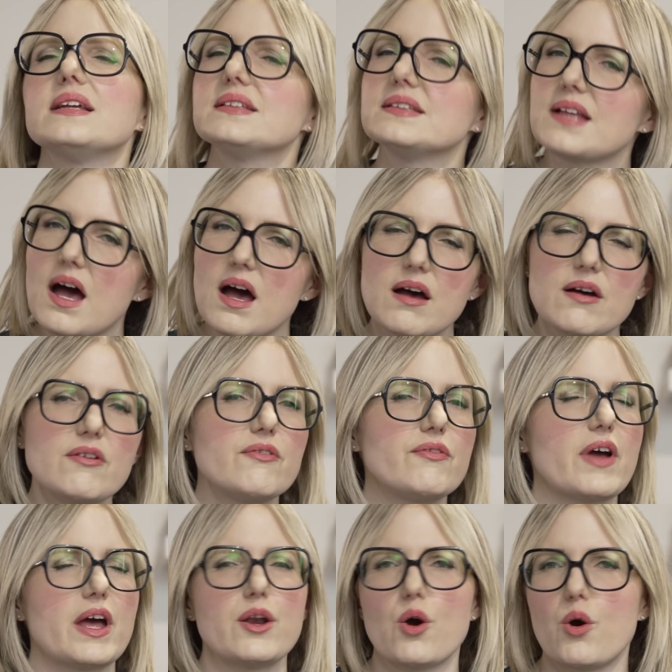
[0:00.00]
love
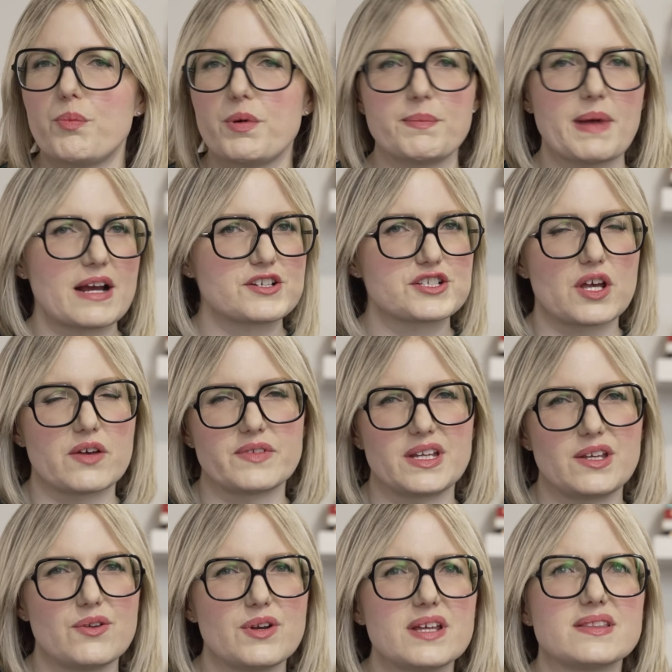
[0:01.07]
an open back shelving
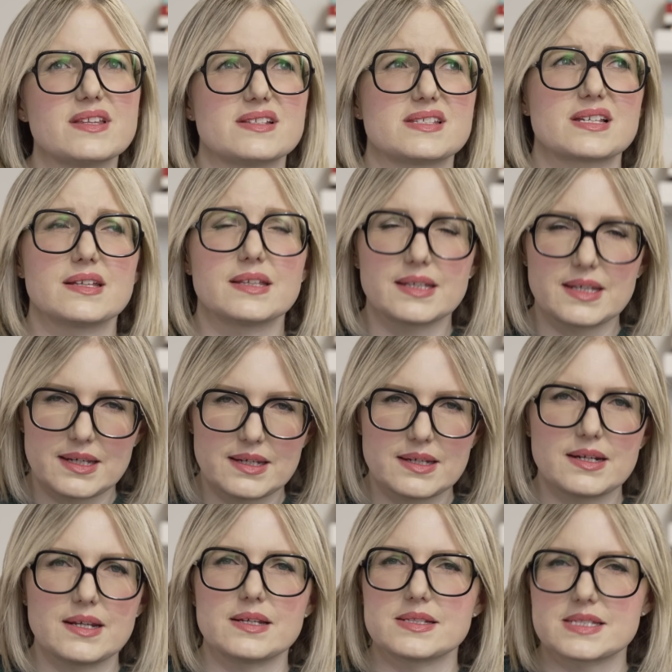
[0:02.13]
unit that's
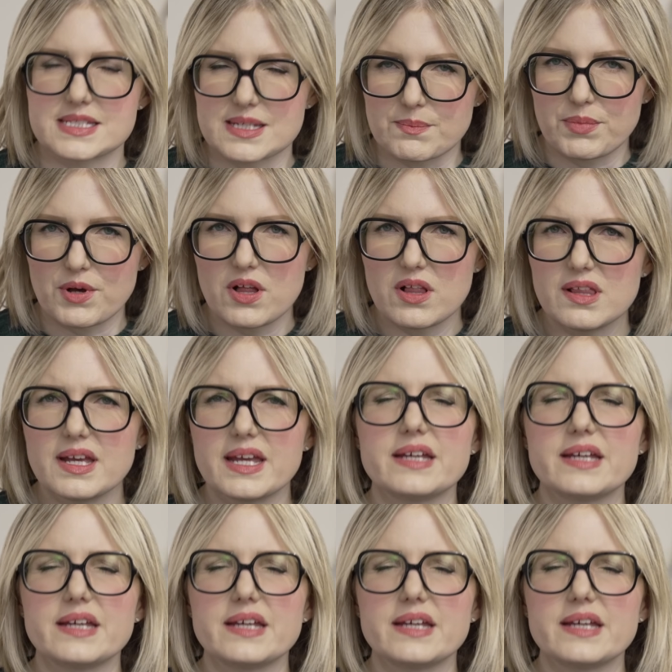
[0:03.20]
clean and simple.